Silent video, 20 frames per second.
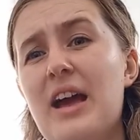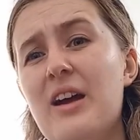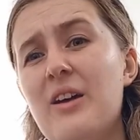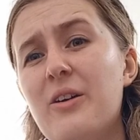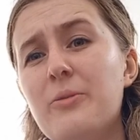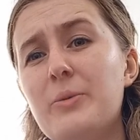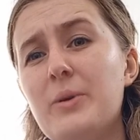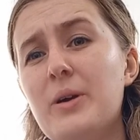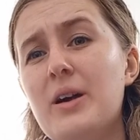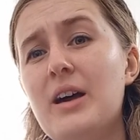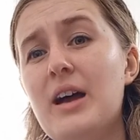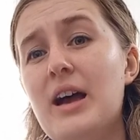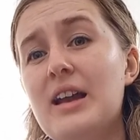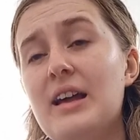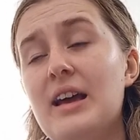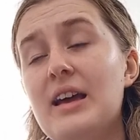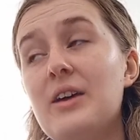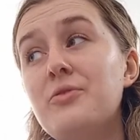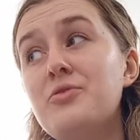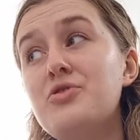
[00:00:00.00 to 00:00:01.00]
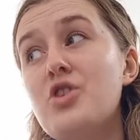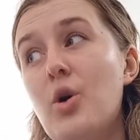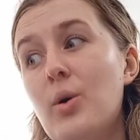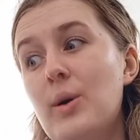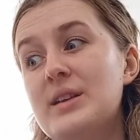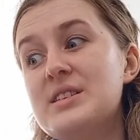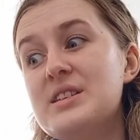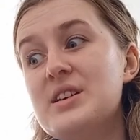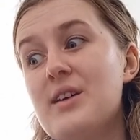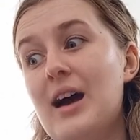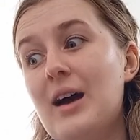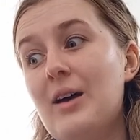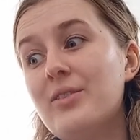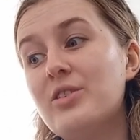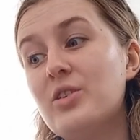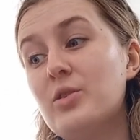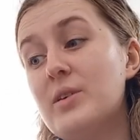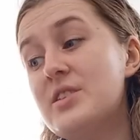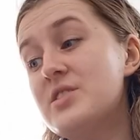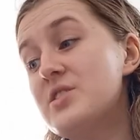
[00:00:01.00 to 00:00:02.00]
era and I have no idea how
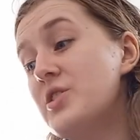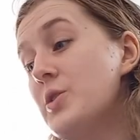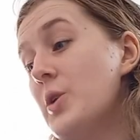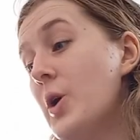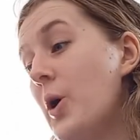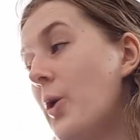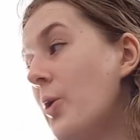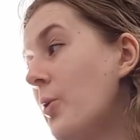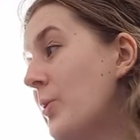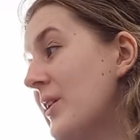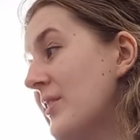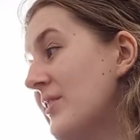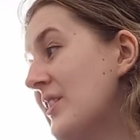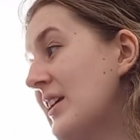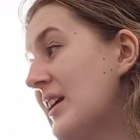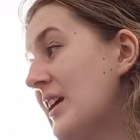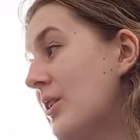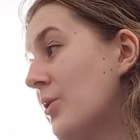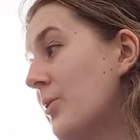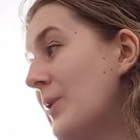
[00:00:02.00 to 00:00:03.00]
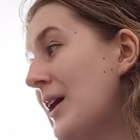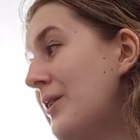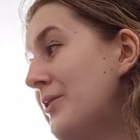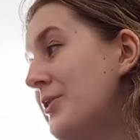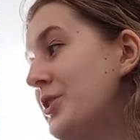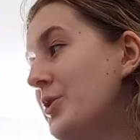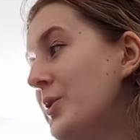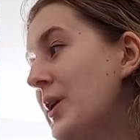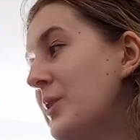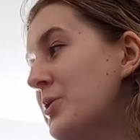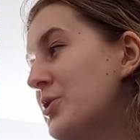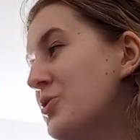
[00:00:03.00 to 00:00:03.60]
it's going to go once I get around to it,